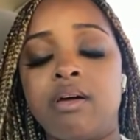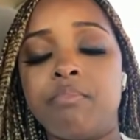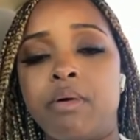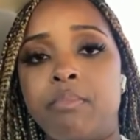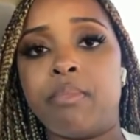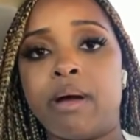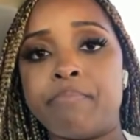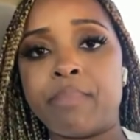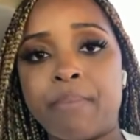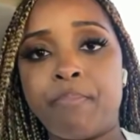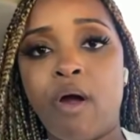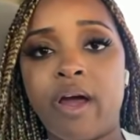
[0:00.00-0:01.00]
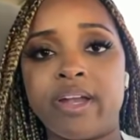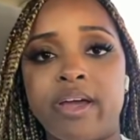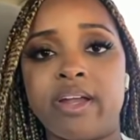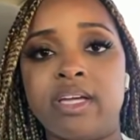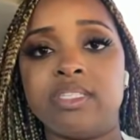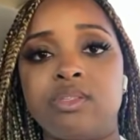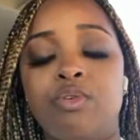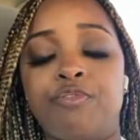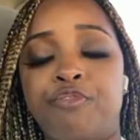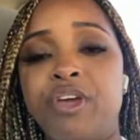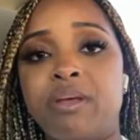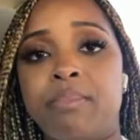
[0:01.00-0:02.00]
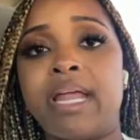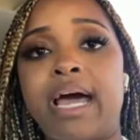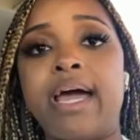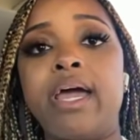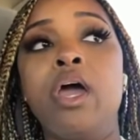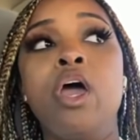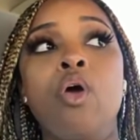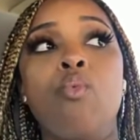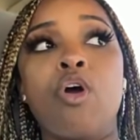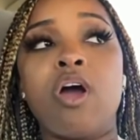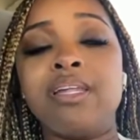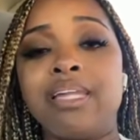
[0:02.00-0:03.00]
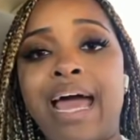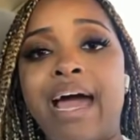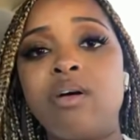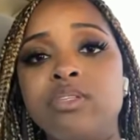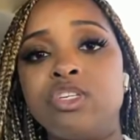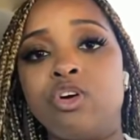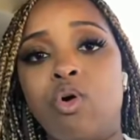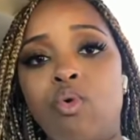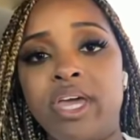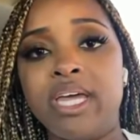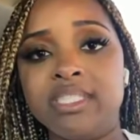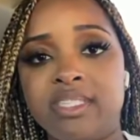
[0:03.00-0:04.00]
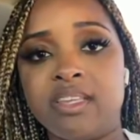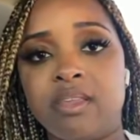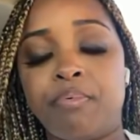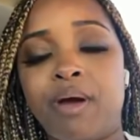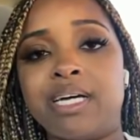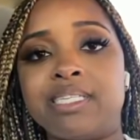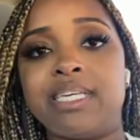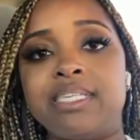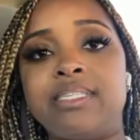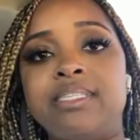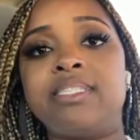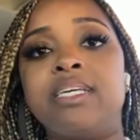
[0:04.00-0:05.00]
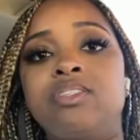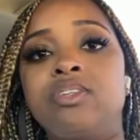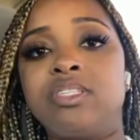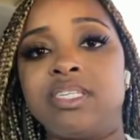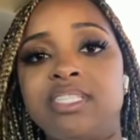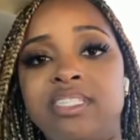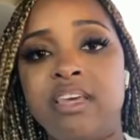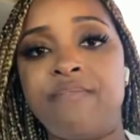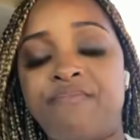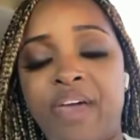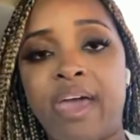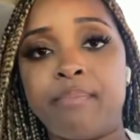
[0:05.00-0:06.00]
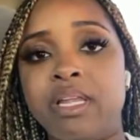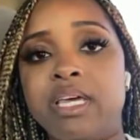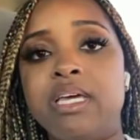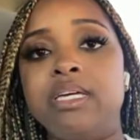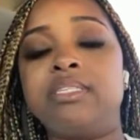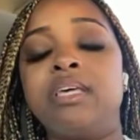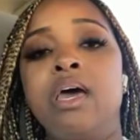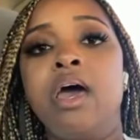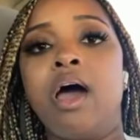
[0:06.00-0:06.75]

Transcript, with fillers: um, my, my partner at Until Freedom, and I were allowed to go into the processing center to see families,